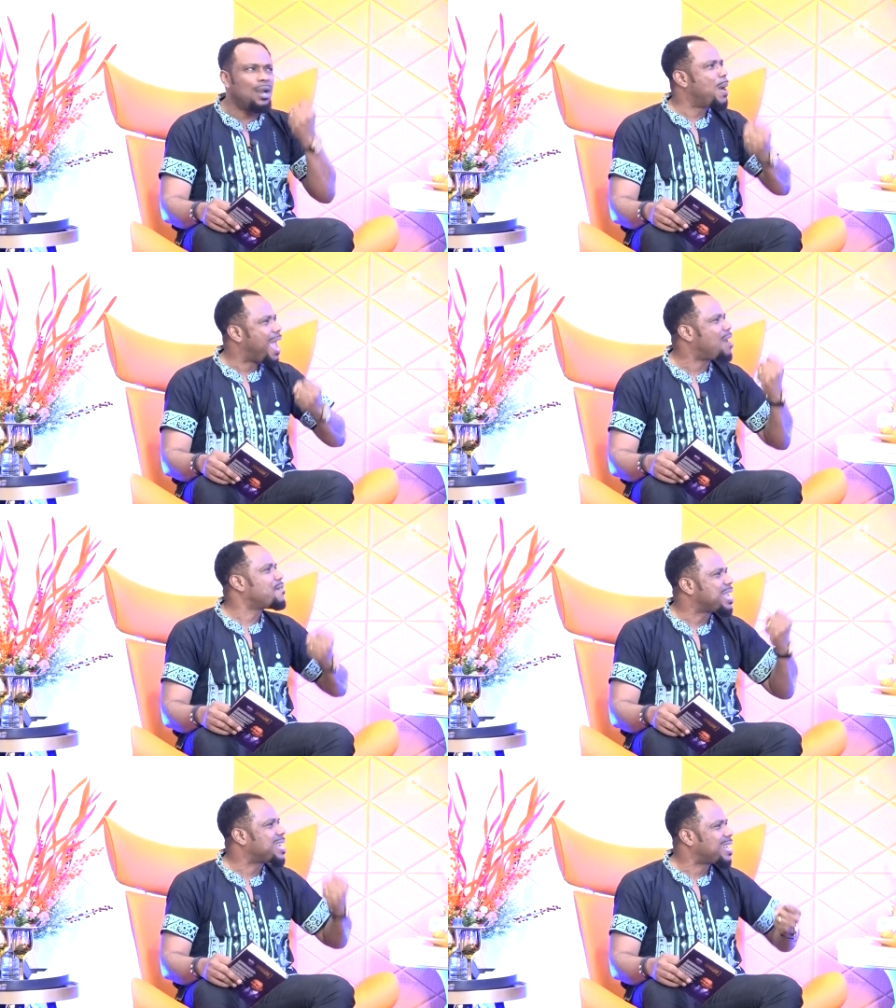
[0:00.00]
we have
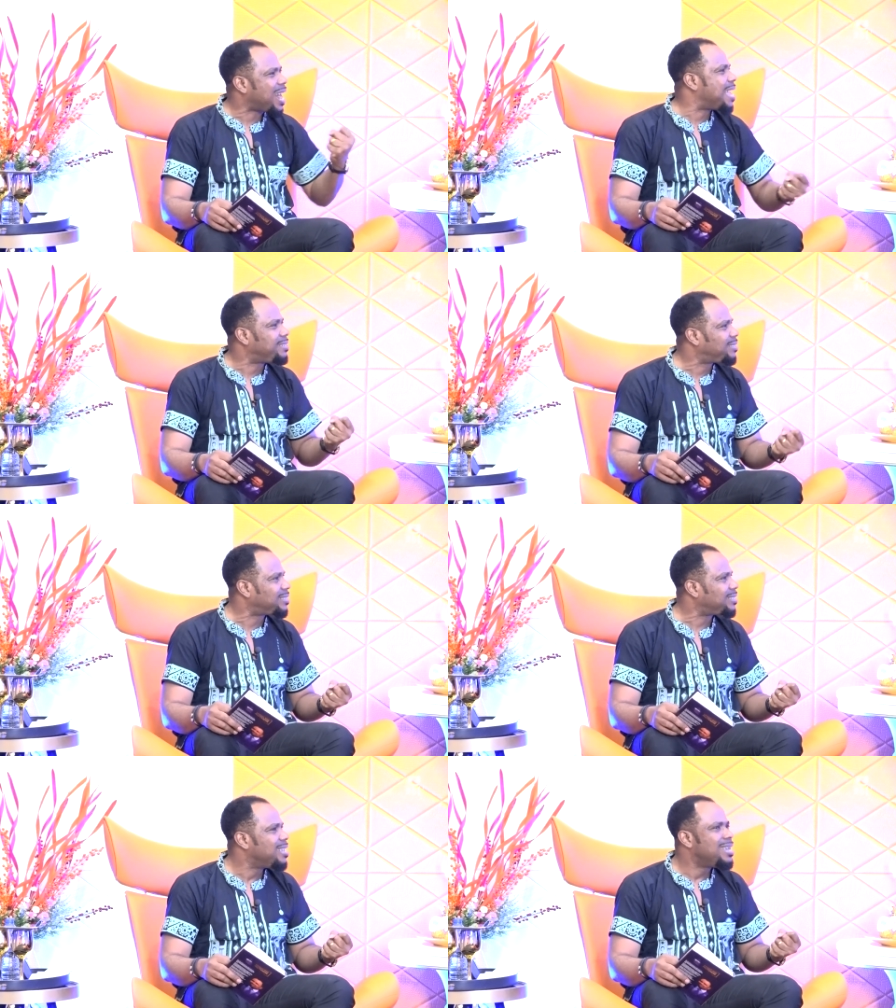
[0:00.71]
in
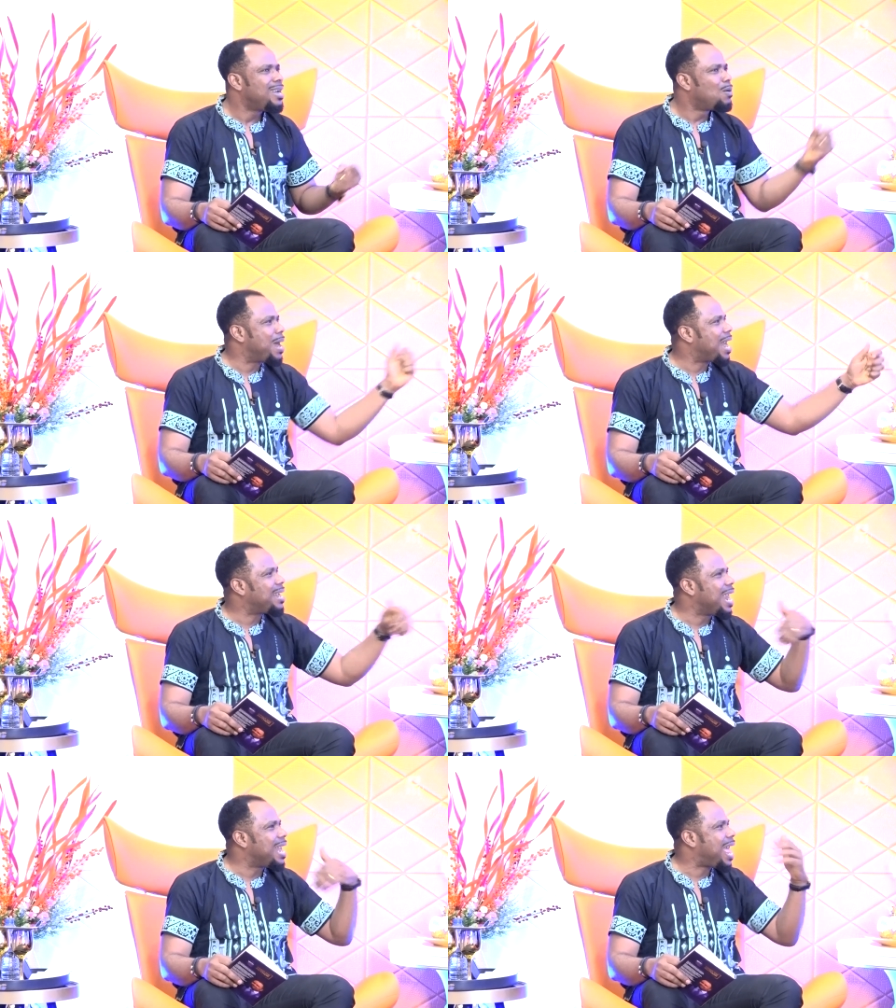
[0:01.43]
Christ, whether
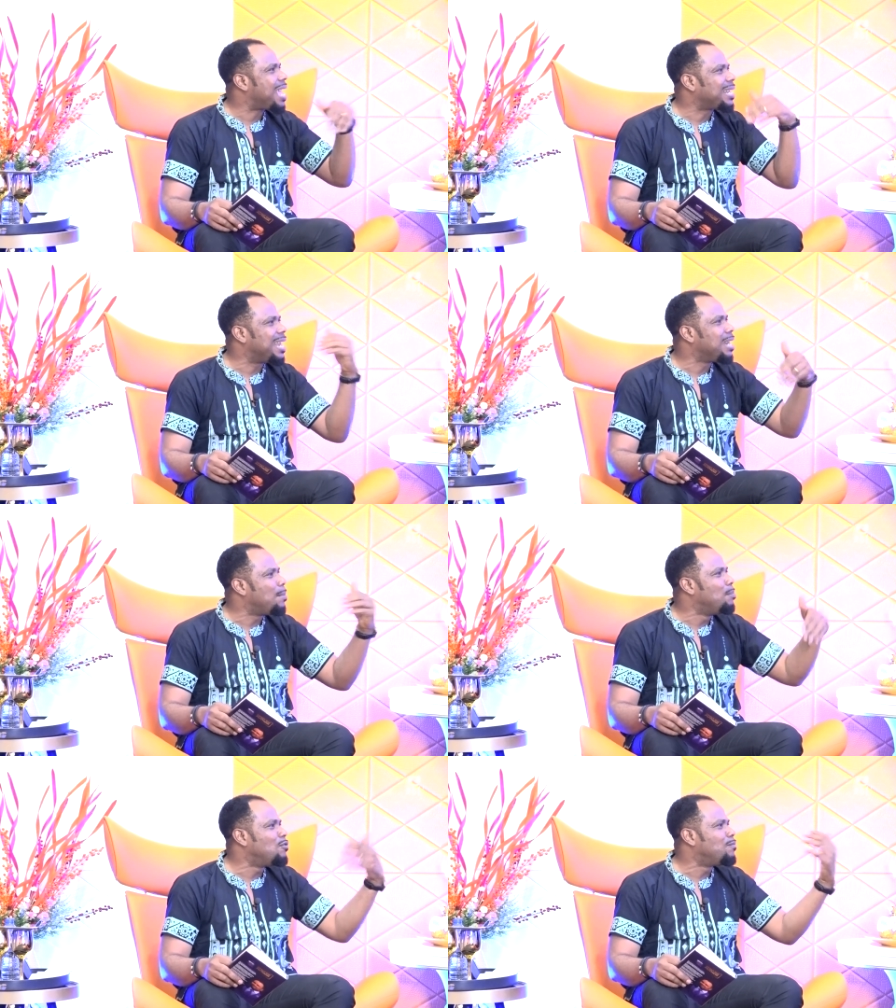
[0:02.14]
they like, let
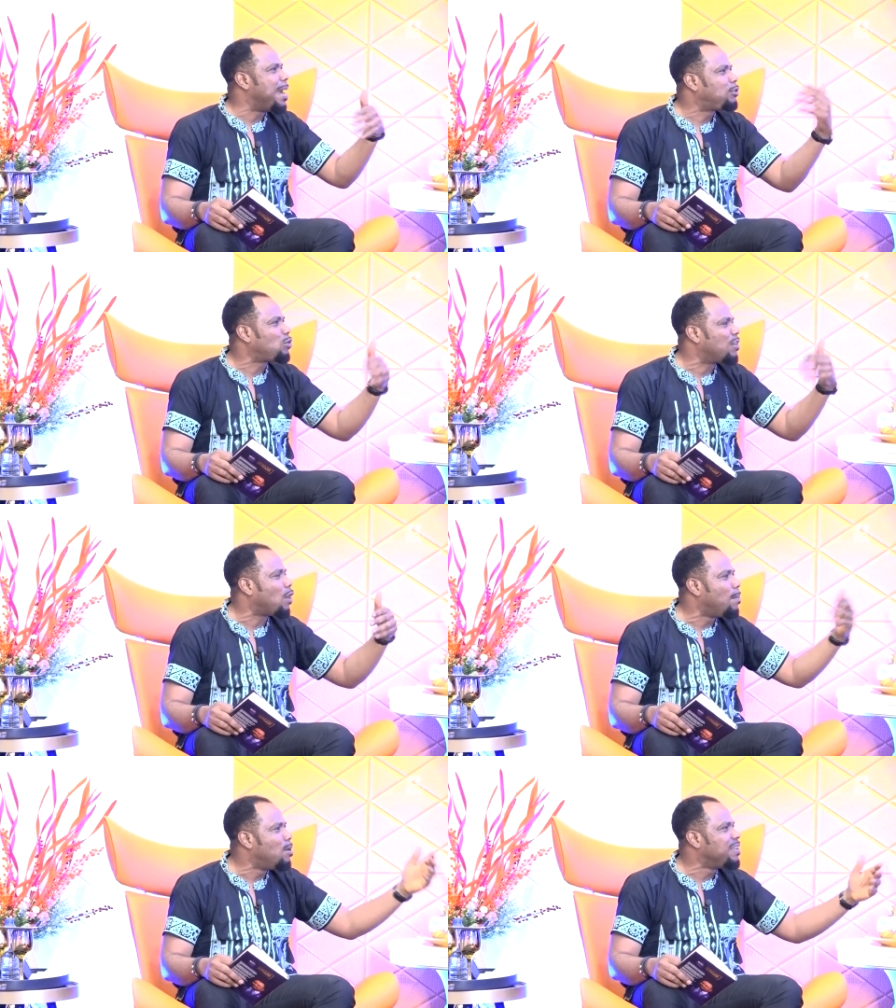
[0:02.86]
them move by 12
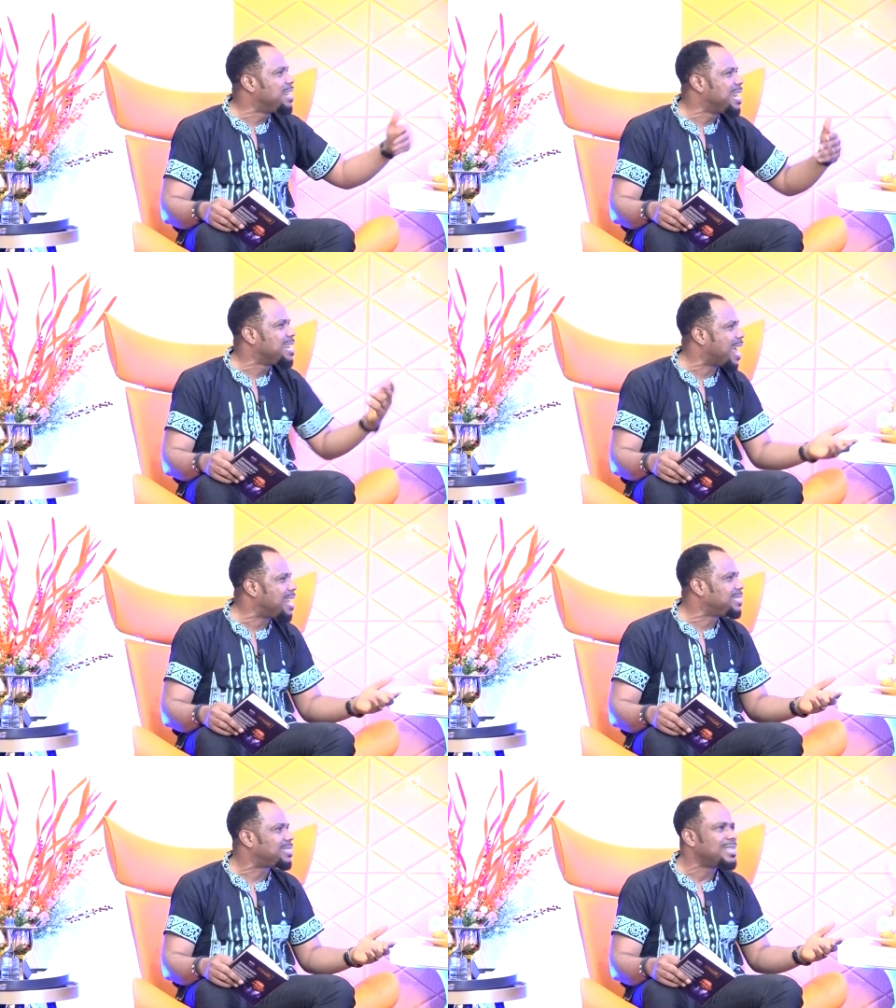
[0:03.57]
or move in the
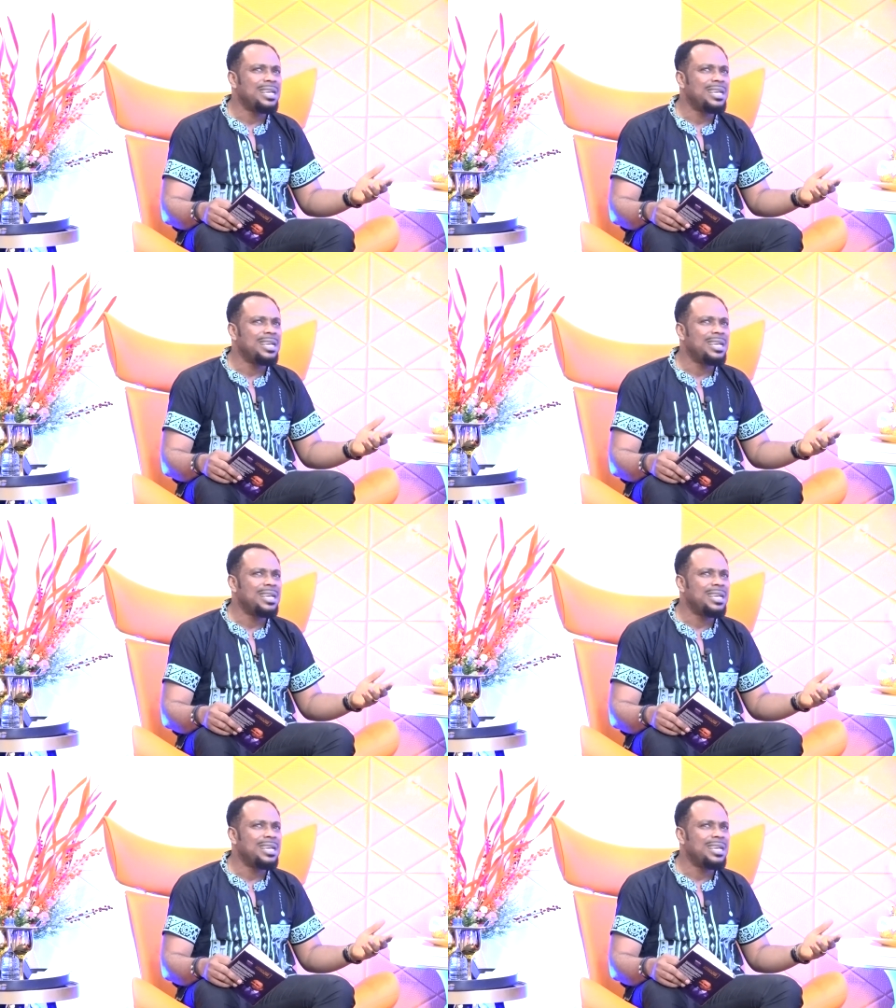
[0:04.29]
night.